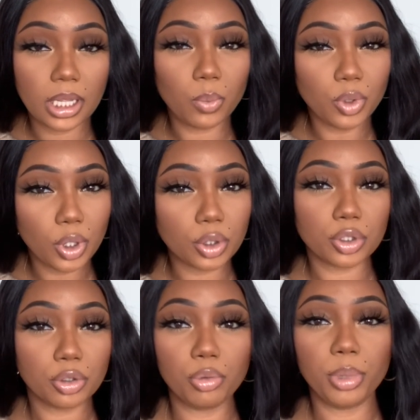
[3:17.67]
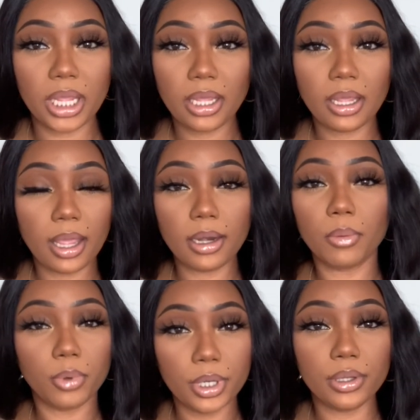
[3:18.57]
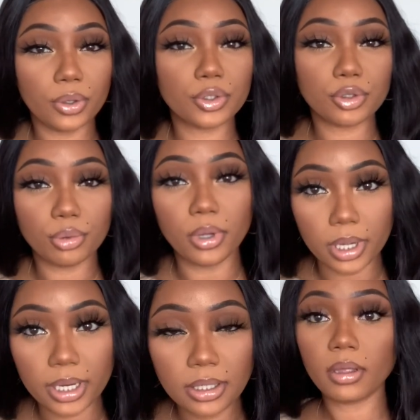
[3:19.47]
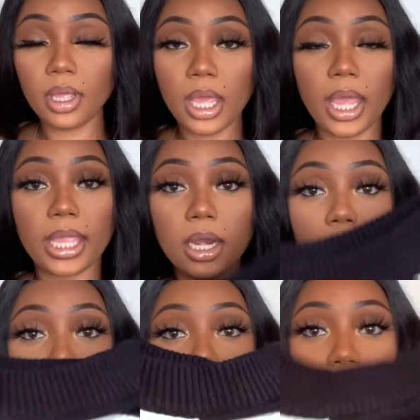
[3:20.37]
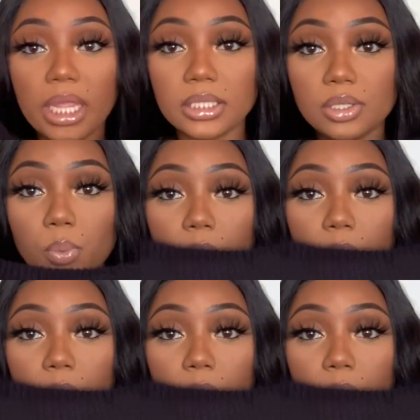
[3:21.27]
it would look too big and it wouldn't look too good. I cannot wait to